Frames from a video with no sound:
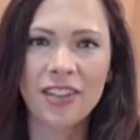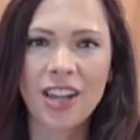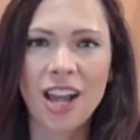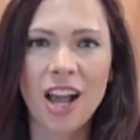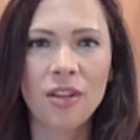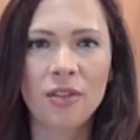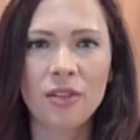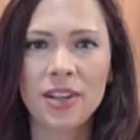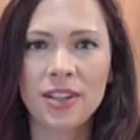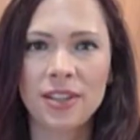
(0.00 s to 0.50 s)

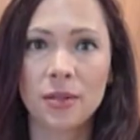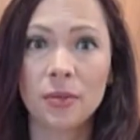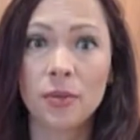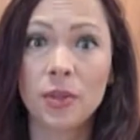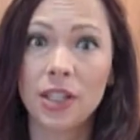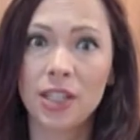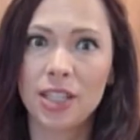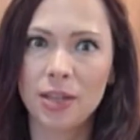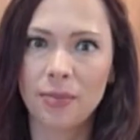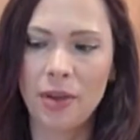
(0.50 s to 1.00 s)
calories. It
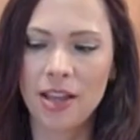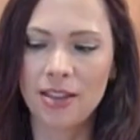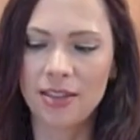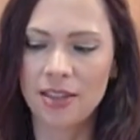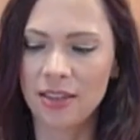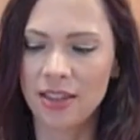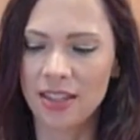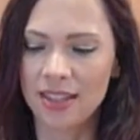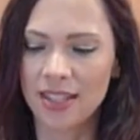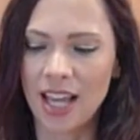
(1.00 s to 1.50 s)
really depends
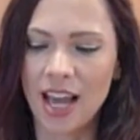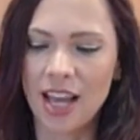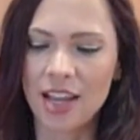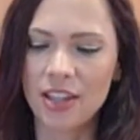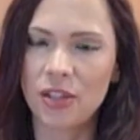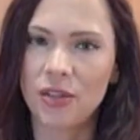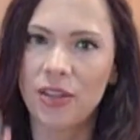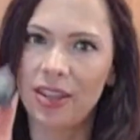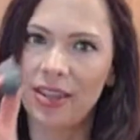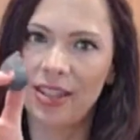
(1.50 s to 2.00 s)
on the
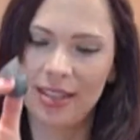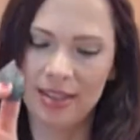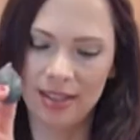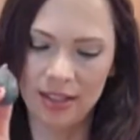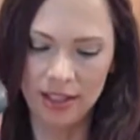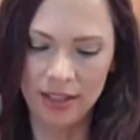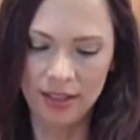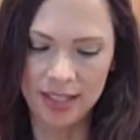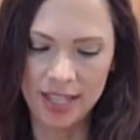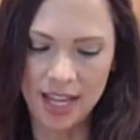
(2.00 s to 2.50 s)
size. You get these
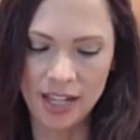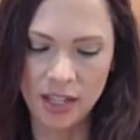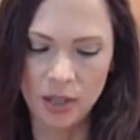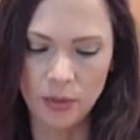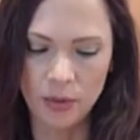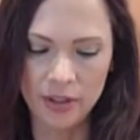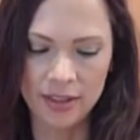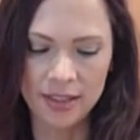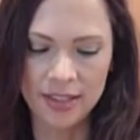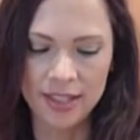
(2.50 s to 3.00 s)
little tiny
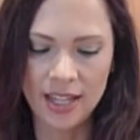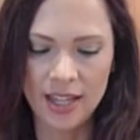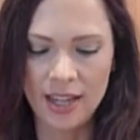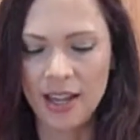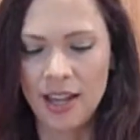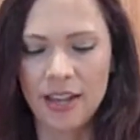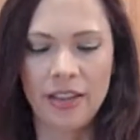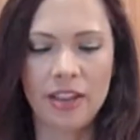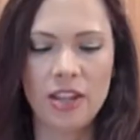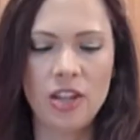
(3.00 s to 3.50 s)
ones,
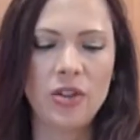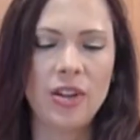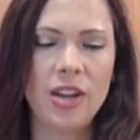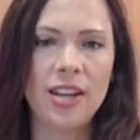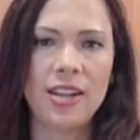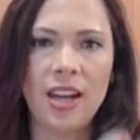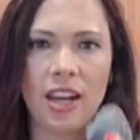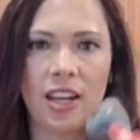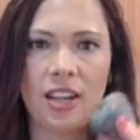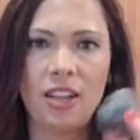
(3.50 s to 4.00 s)
then you
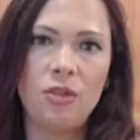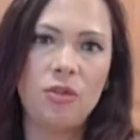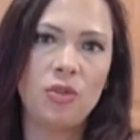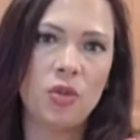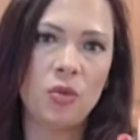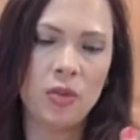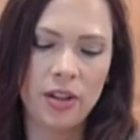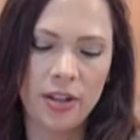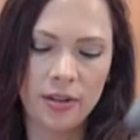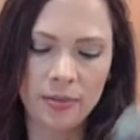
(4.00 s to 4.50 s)
get a
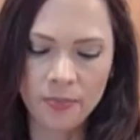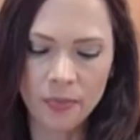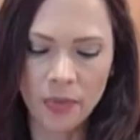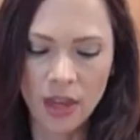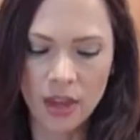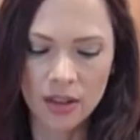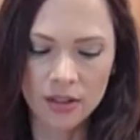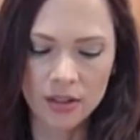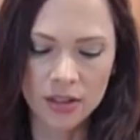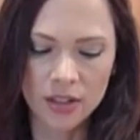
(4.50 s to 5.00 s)
huge one.
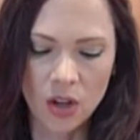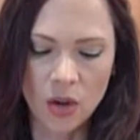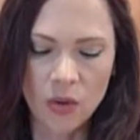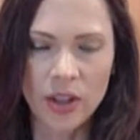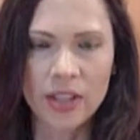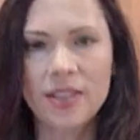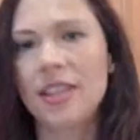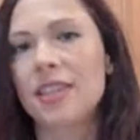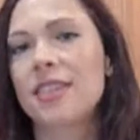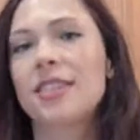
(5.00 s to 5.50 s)
So
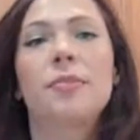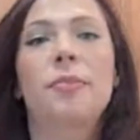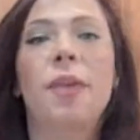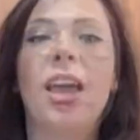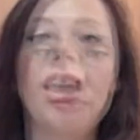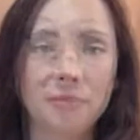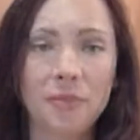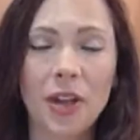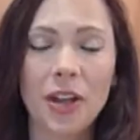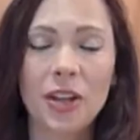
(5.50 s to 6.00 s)
it does
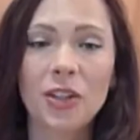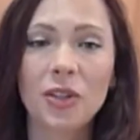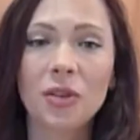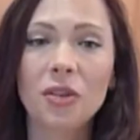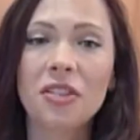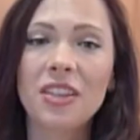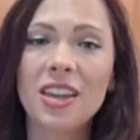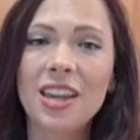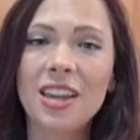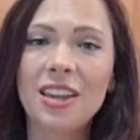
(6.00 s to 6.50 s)
depend, but
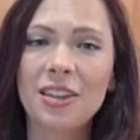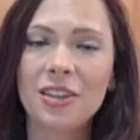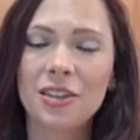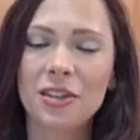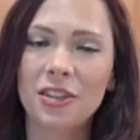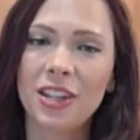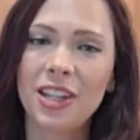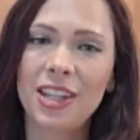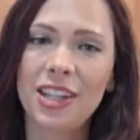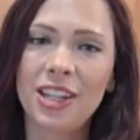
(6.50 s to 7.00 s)
you'll think
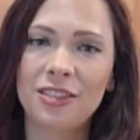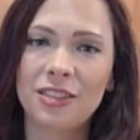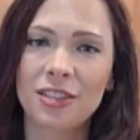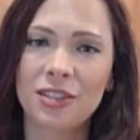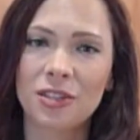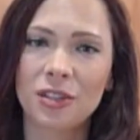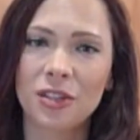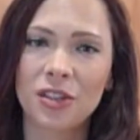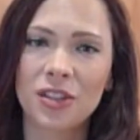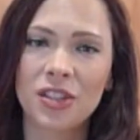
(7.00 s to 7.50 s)
you're eating
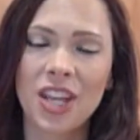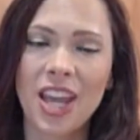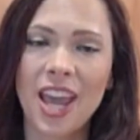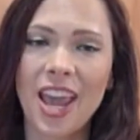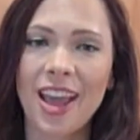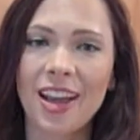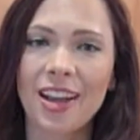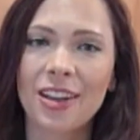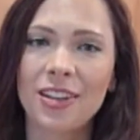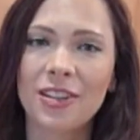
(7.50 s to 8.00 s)
dessert
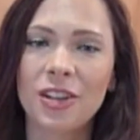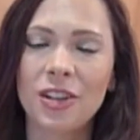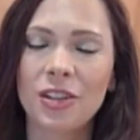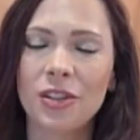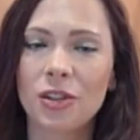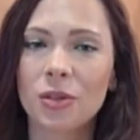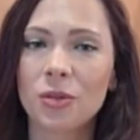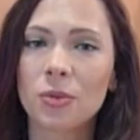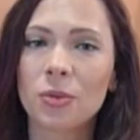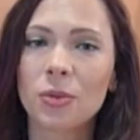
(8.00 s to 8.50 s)

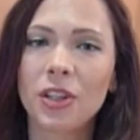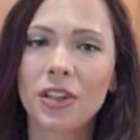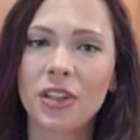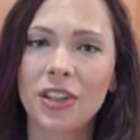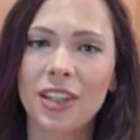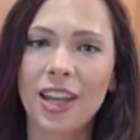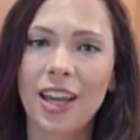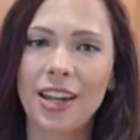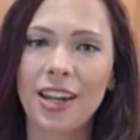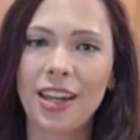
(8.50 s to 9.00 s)
and you're
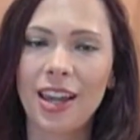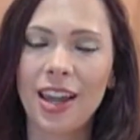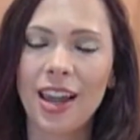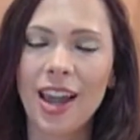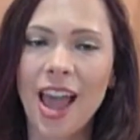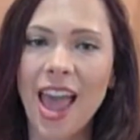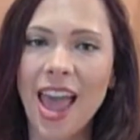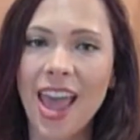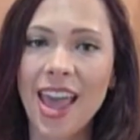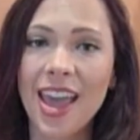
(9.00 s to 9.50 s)
really
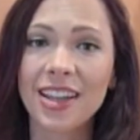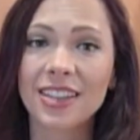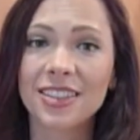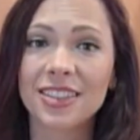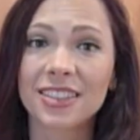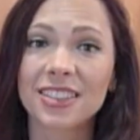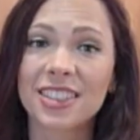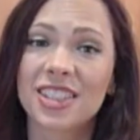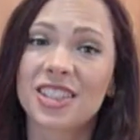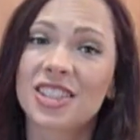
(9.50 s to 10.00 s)
getting a
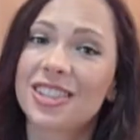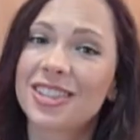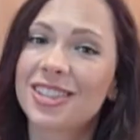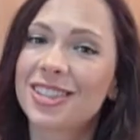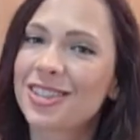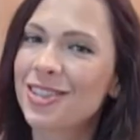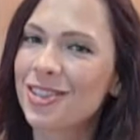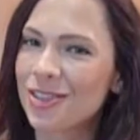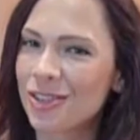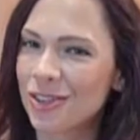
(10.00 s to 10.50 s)
delicious,
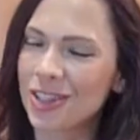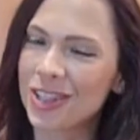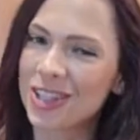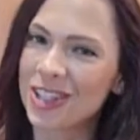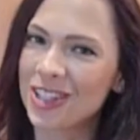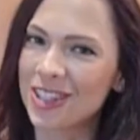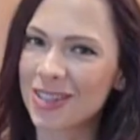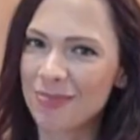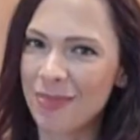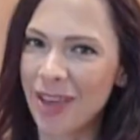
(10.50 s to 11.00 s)

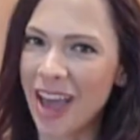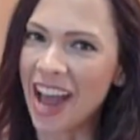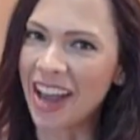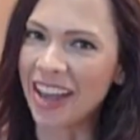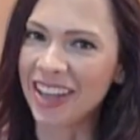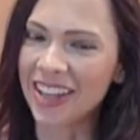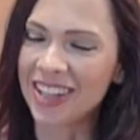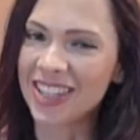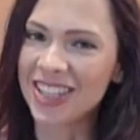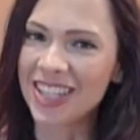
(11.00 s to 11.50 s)
nutritious
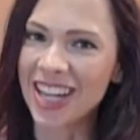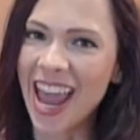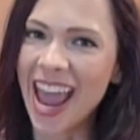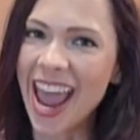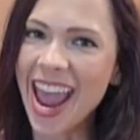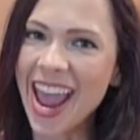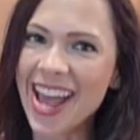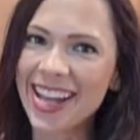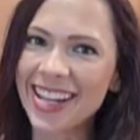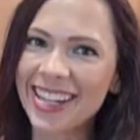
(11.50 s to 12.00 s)
package
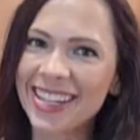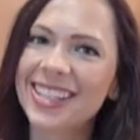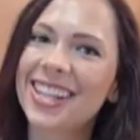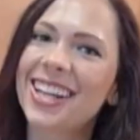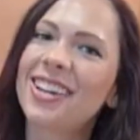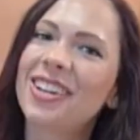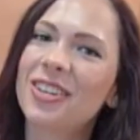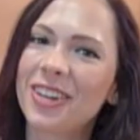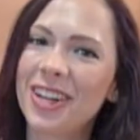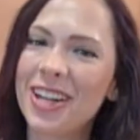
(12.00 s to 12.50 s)
and
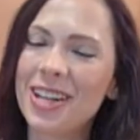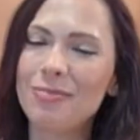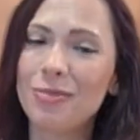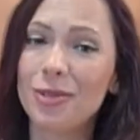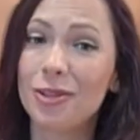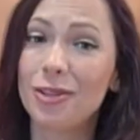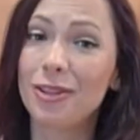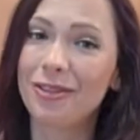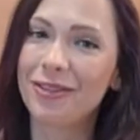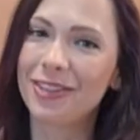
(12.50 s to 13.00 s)
a great
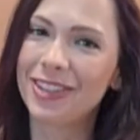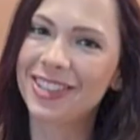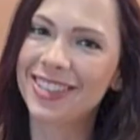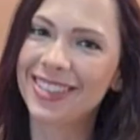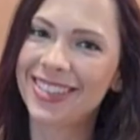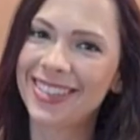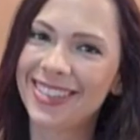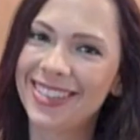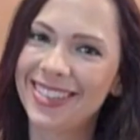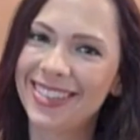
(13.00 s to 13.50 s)
beauty food.